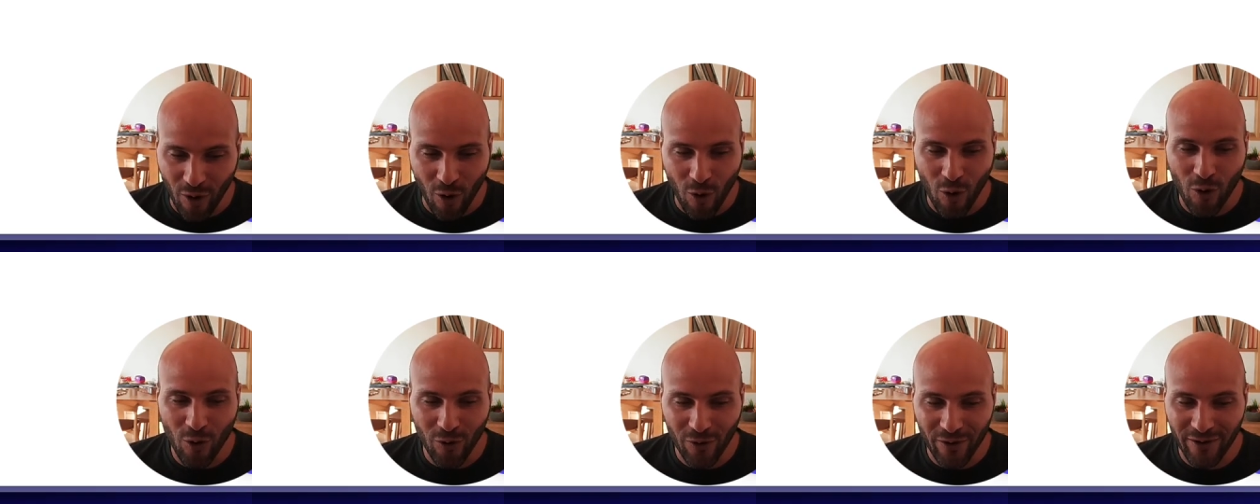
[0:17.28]

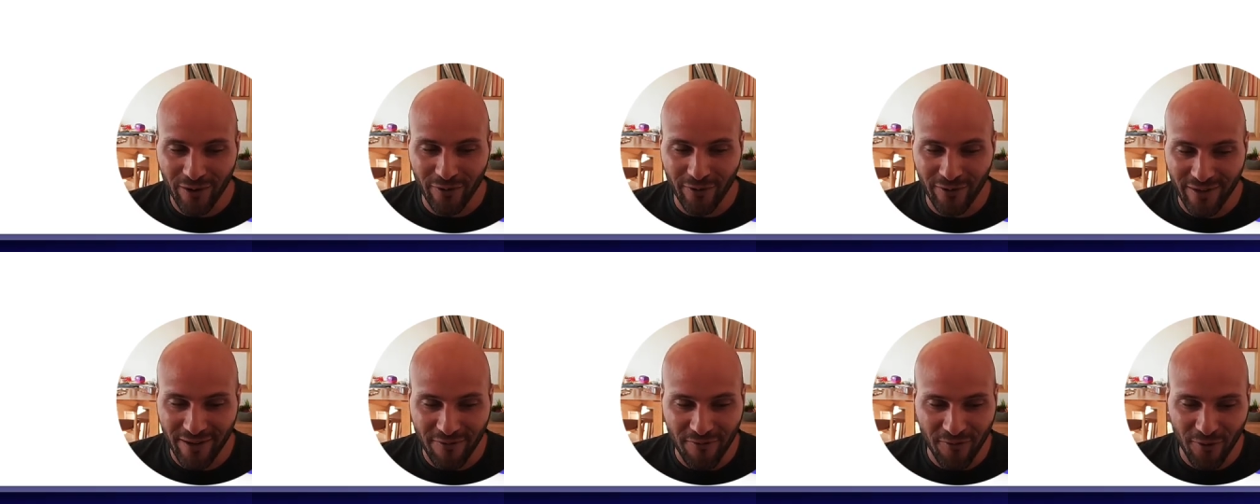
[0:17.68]
all
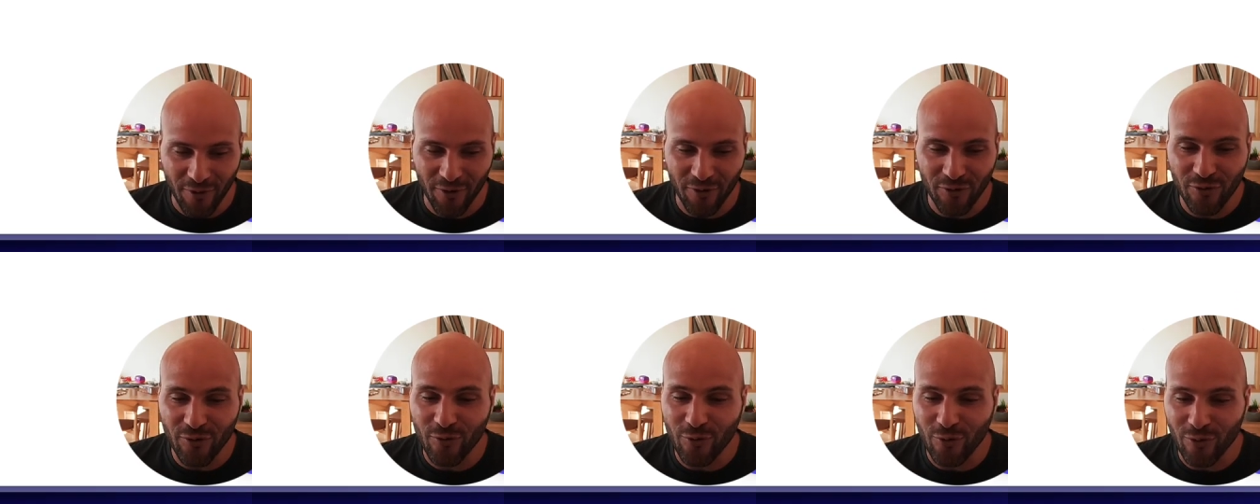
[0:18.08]
the
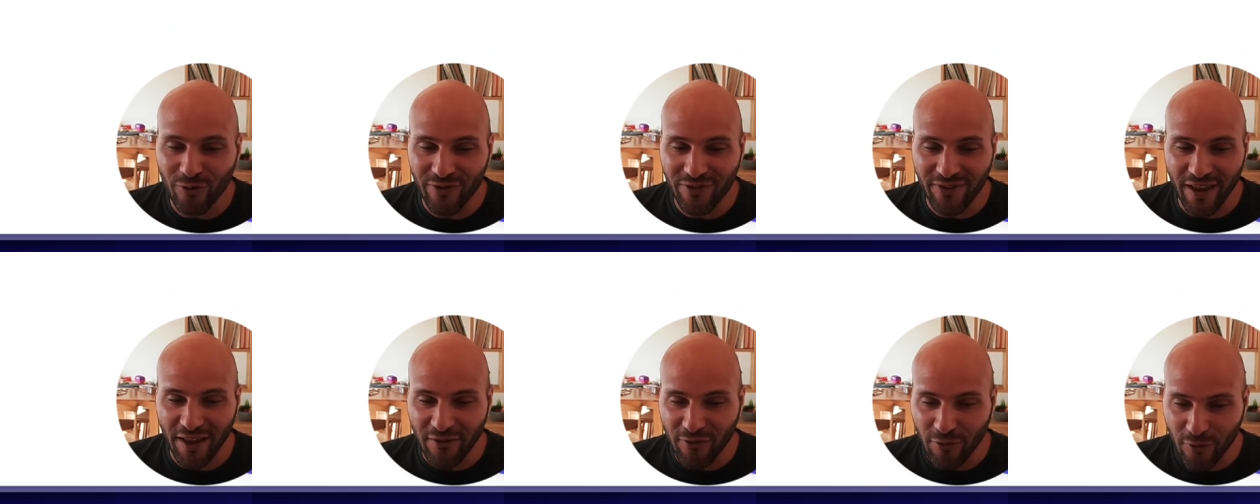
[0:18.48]
different
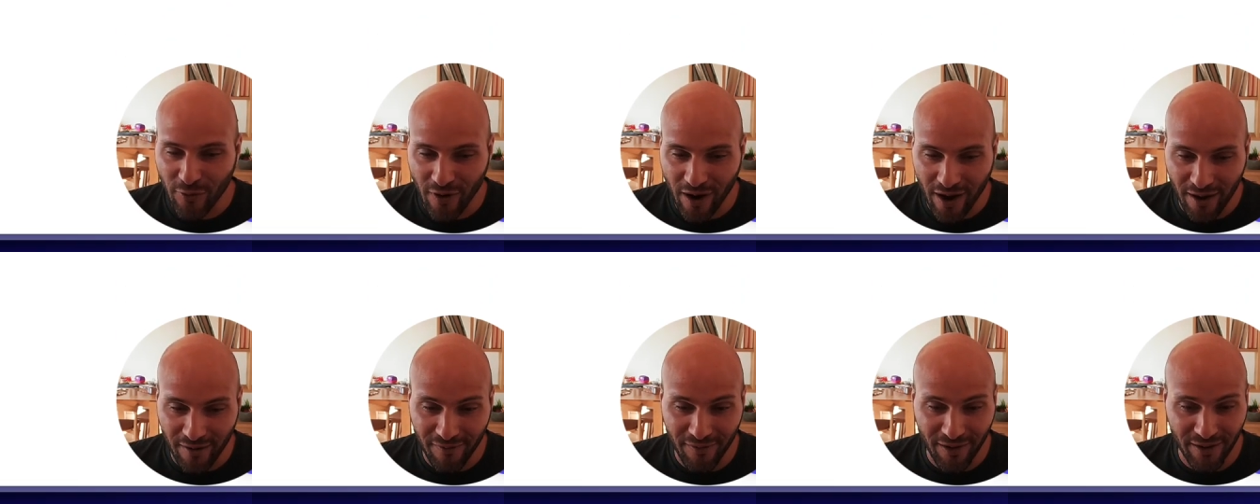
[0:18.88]
tools that you
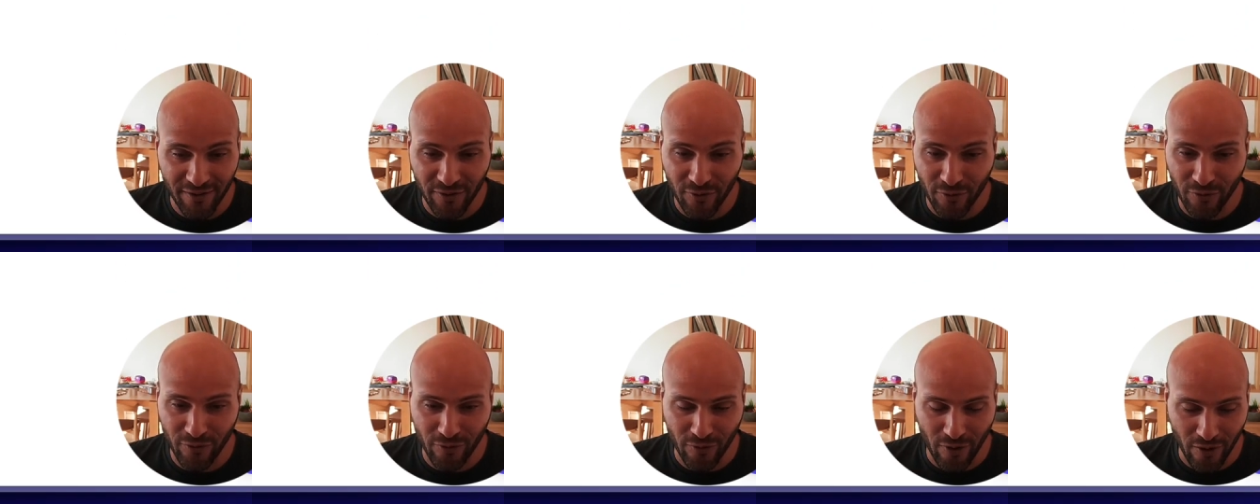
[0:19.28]
have
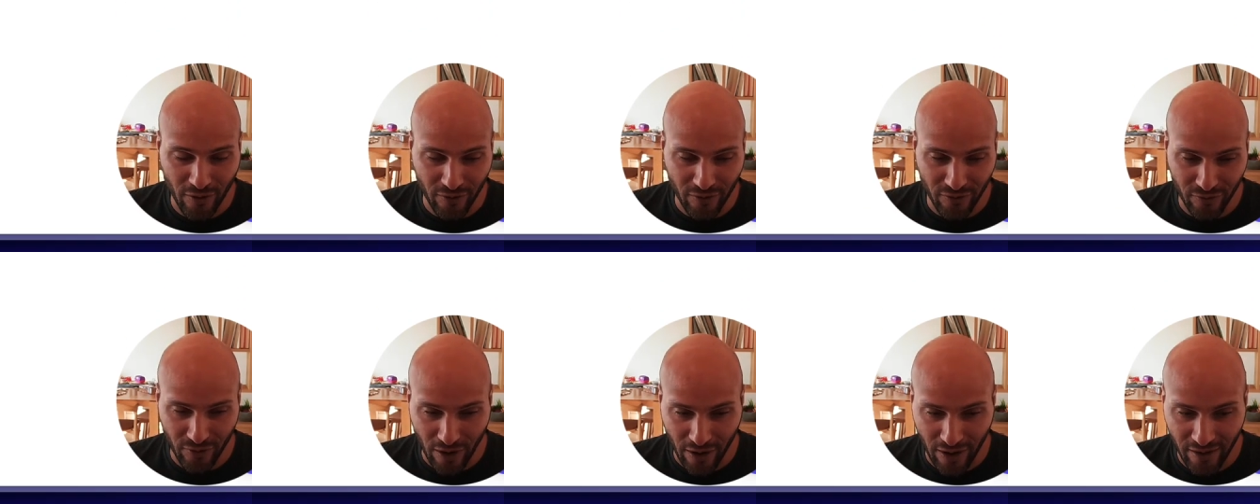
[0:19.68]

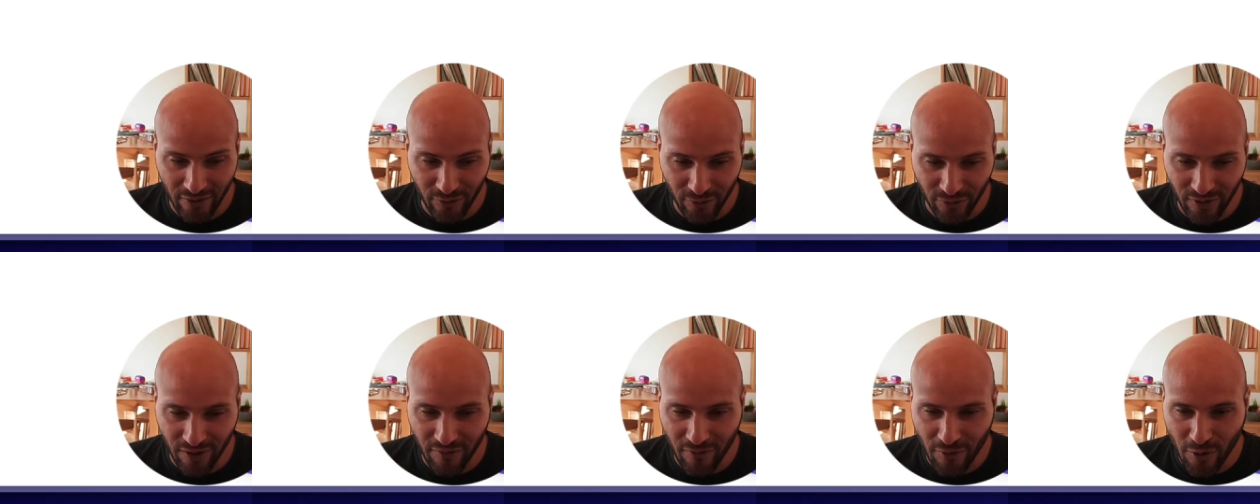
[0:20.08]
as
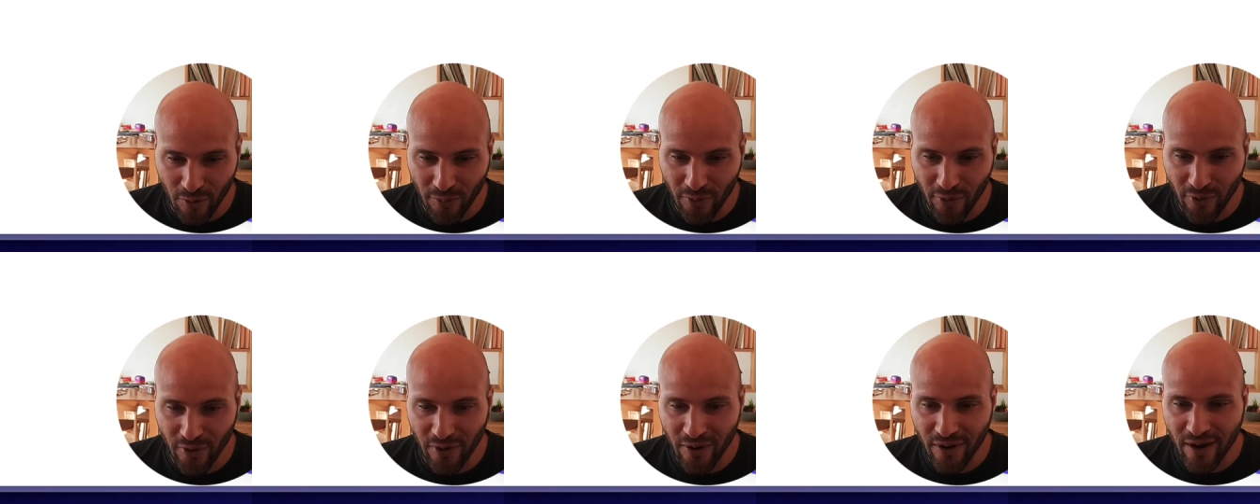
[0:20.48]
a
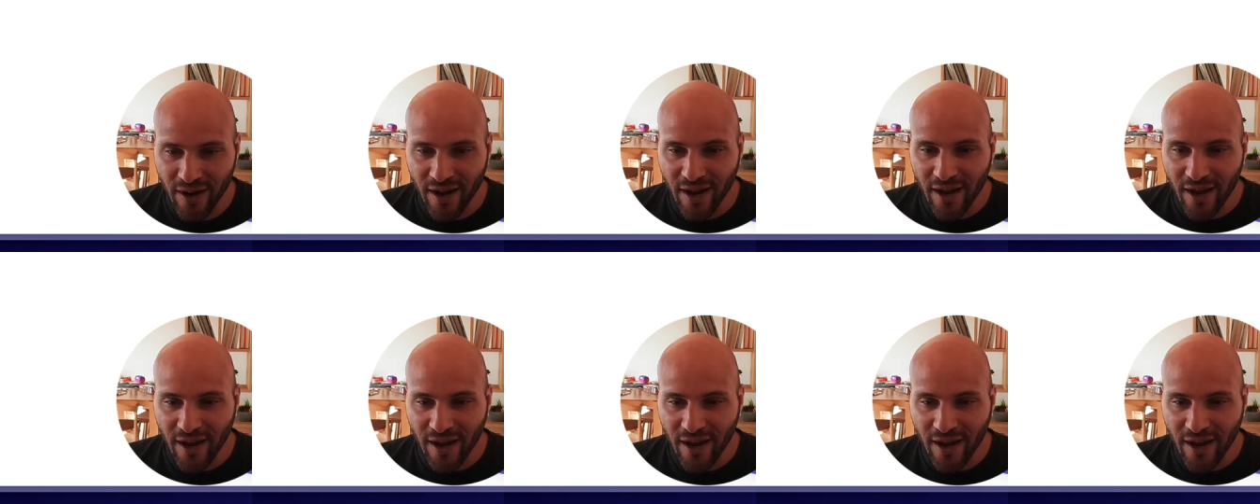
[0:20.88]
developer.